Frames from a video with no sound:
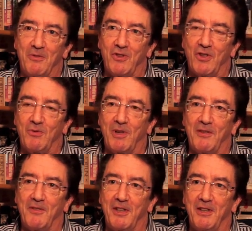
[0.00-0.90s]
which is one
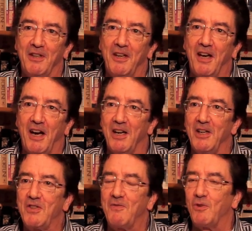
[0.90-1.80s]
of the highest